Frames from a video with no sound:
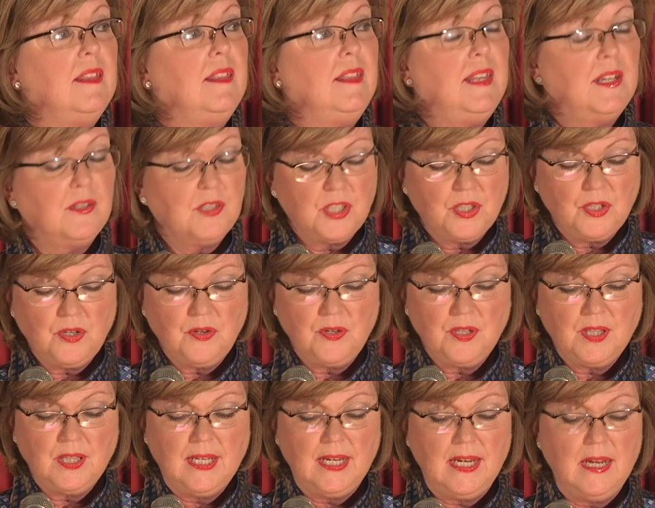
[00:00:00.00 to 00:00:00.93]
They're
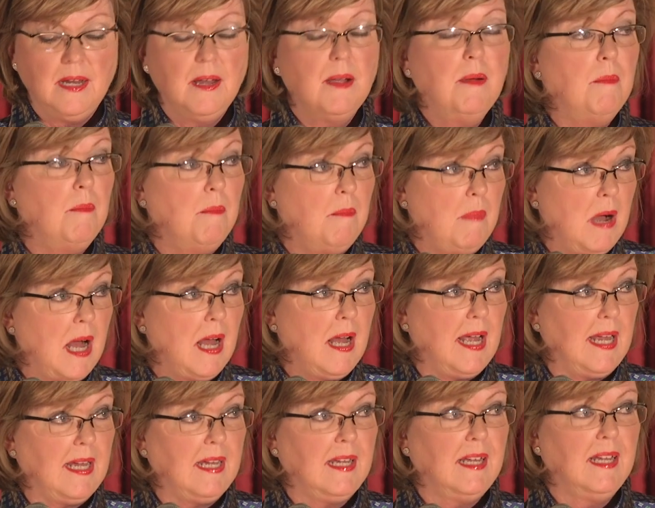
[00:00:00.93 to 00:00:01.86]
certainly
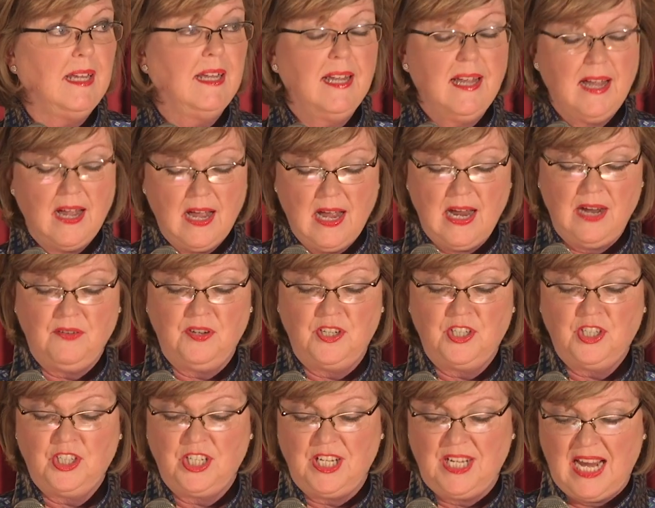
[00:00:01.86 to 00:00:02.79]
my
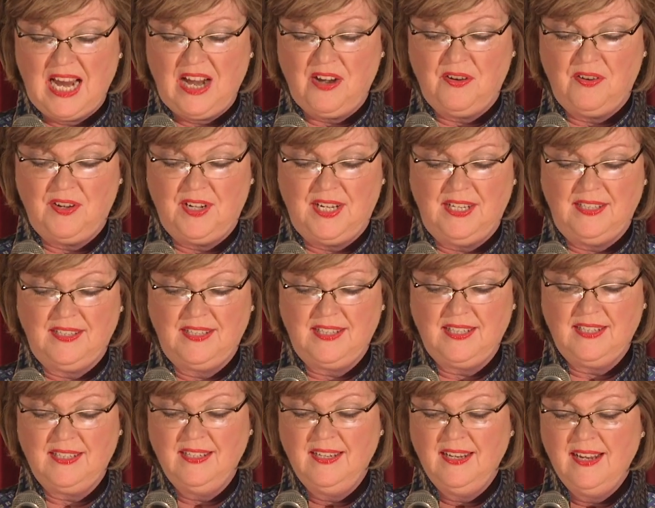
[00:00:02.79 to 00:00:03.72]
Irish
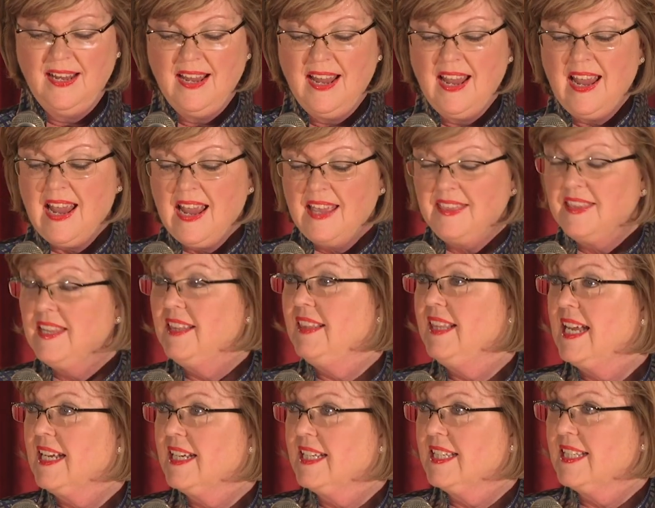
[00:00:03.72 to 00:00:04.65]
inheritance, and the
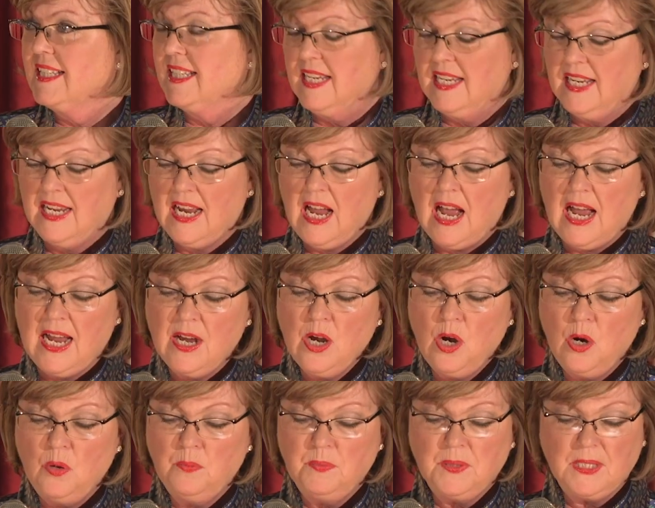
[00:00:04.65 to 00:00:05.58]
legacy I
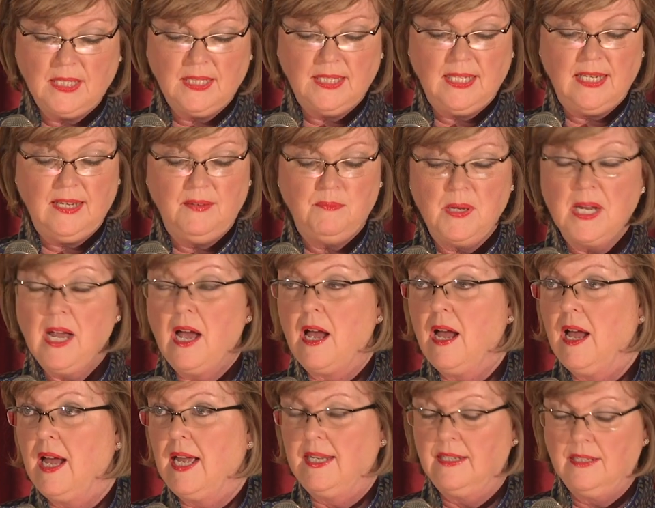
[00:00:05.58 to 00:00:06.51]
hope to leave
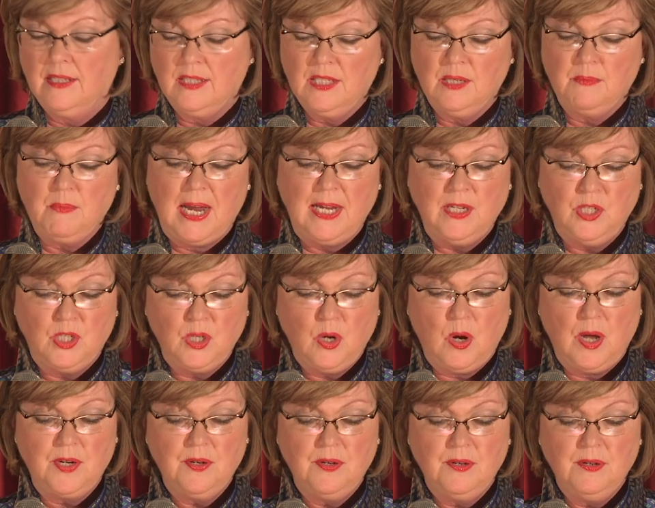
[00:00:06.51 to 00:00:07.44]
behind to my
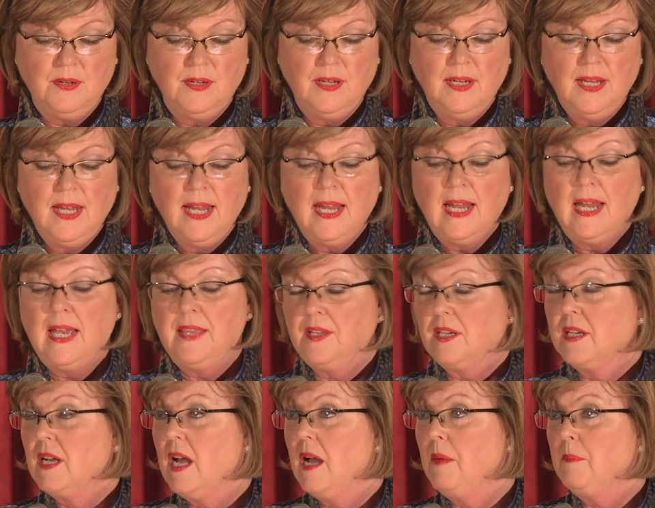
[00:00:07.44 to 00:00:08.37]
daughter and
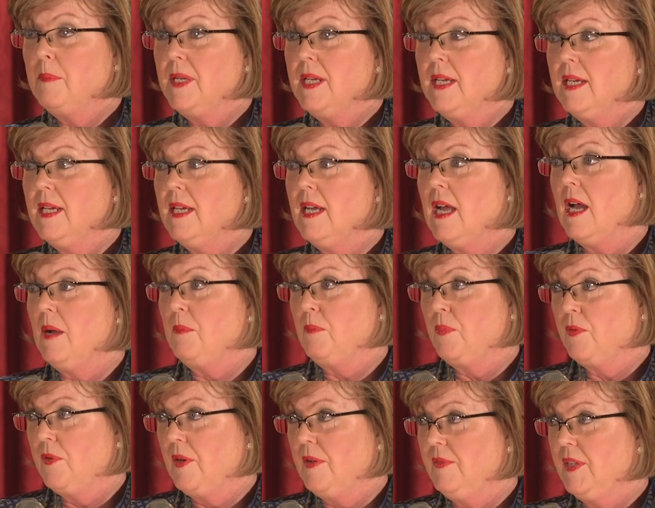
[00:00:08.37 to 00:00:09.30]
the company I'm
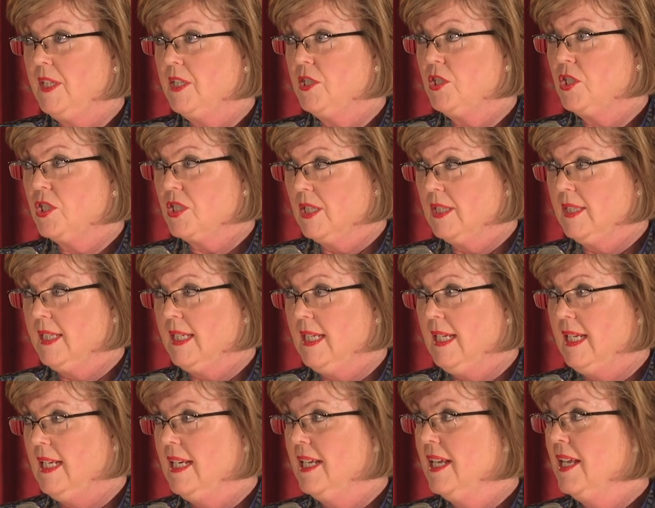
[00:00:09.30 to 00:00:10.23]
privileged to
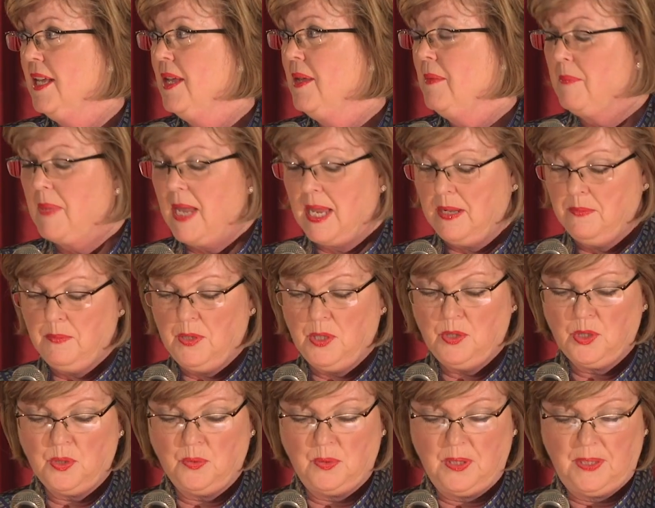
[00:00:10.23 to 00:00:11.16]
lead, Penn
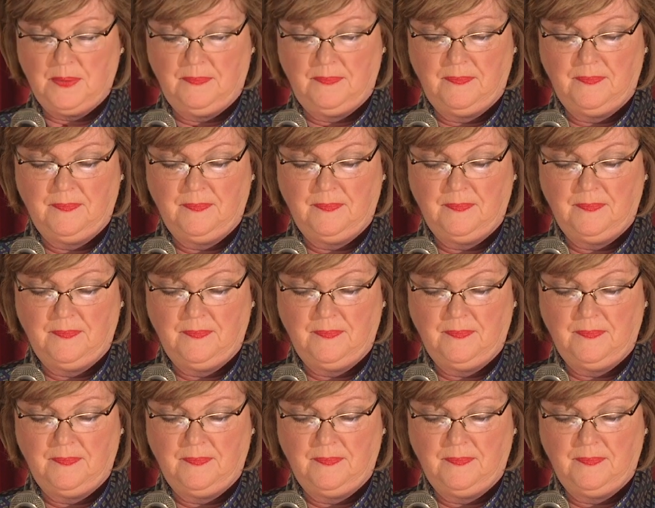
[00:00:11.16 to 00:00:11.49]
Mutual.